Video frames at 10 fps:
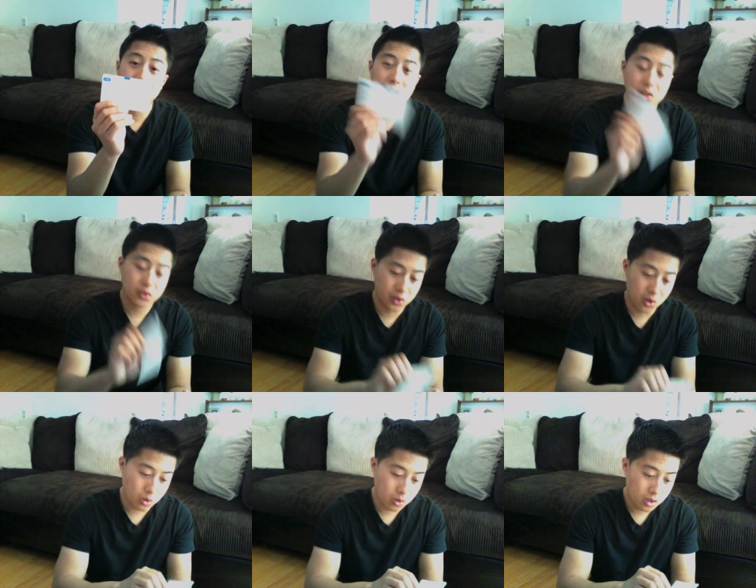
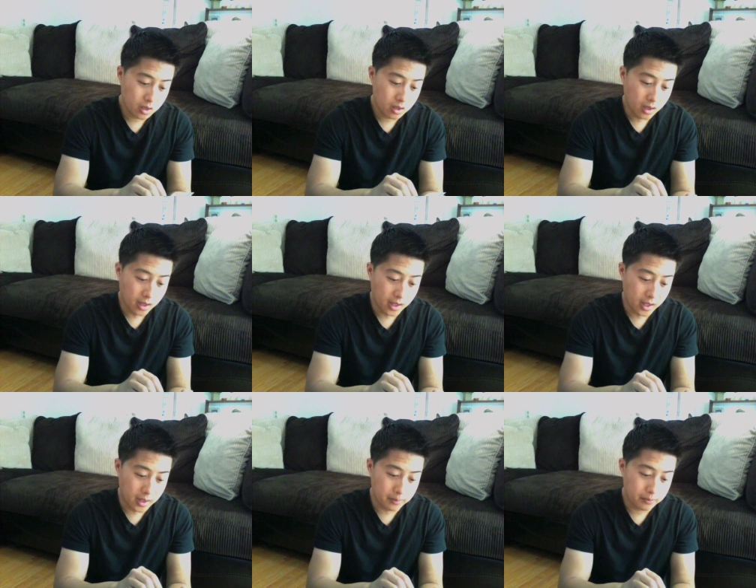So,
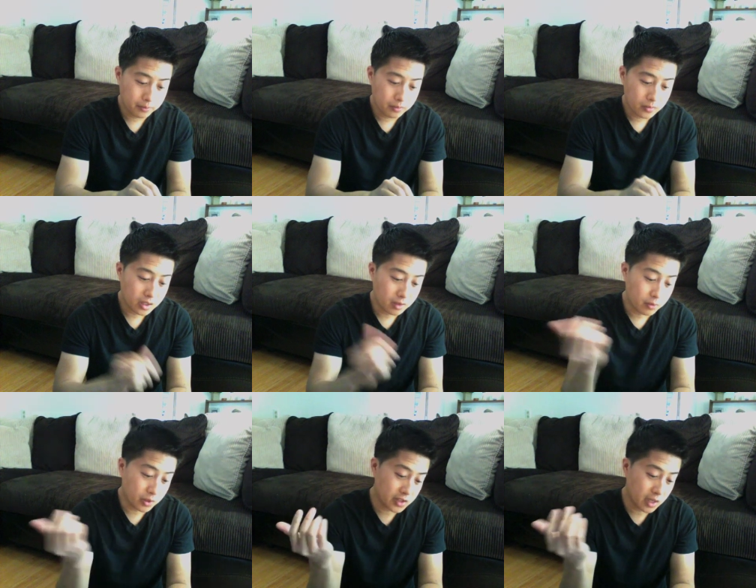for
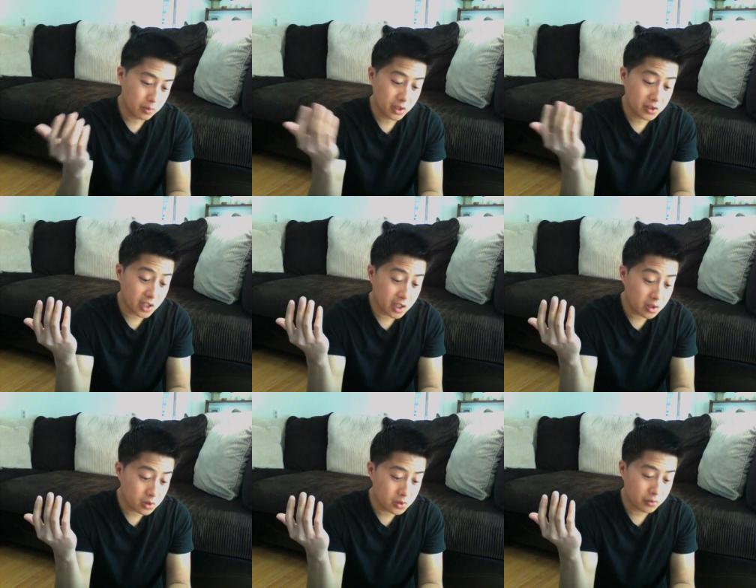example, a
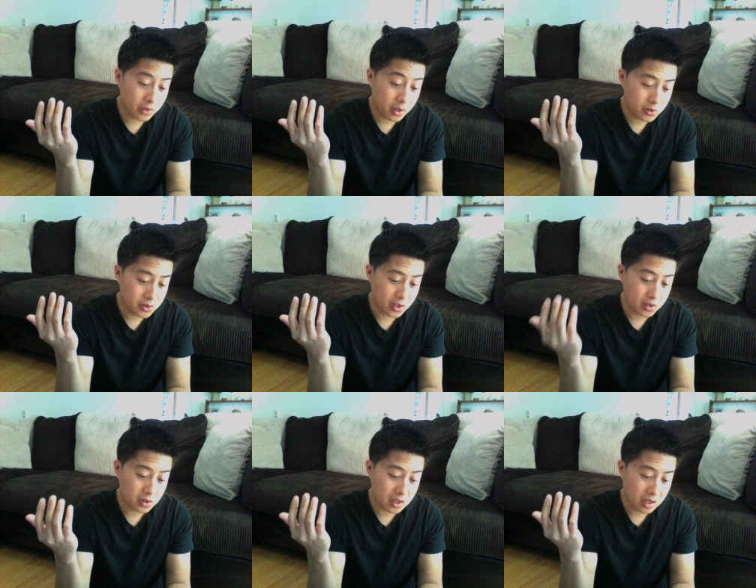signal's frequency
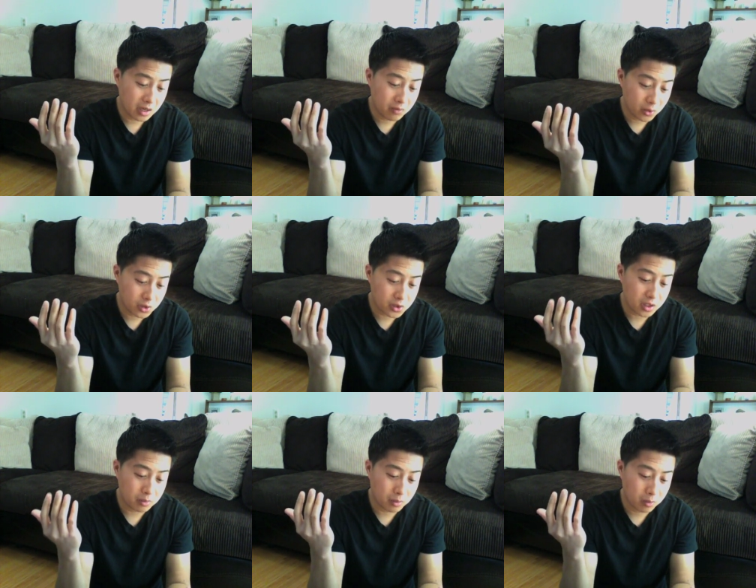is inversely
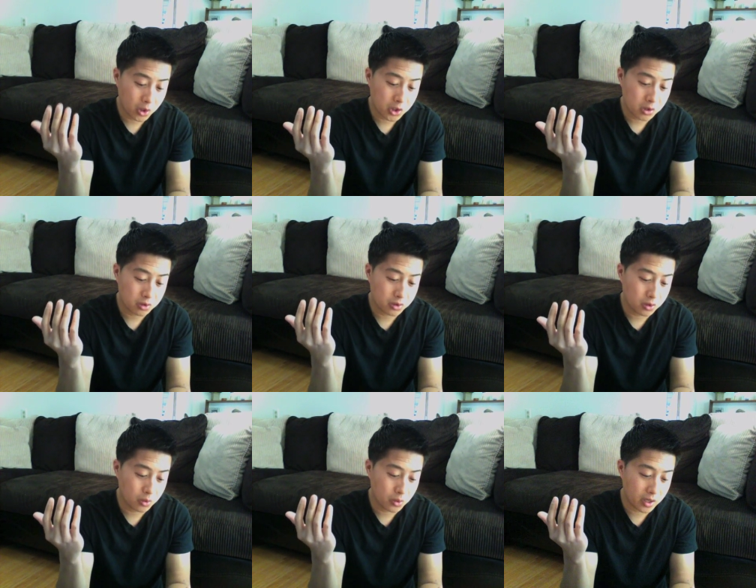proportional
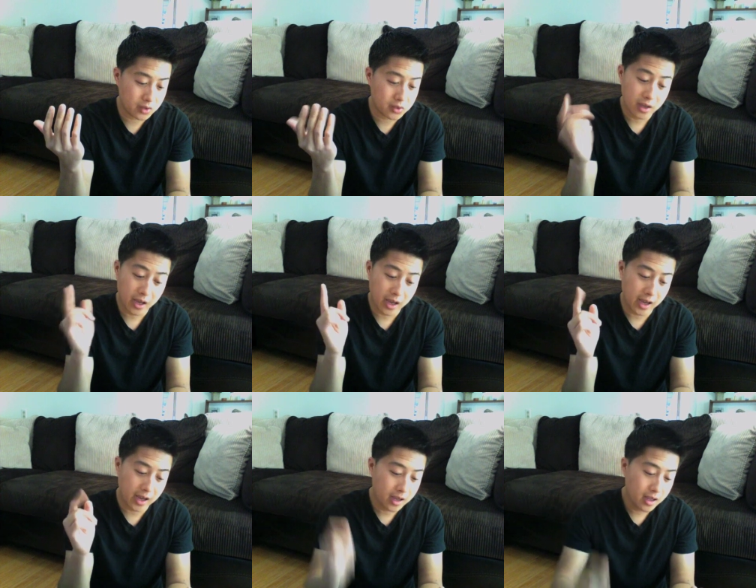to its A,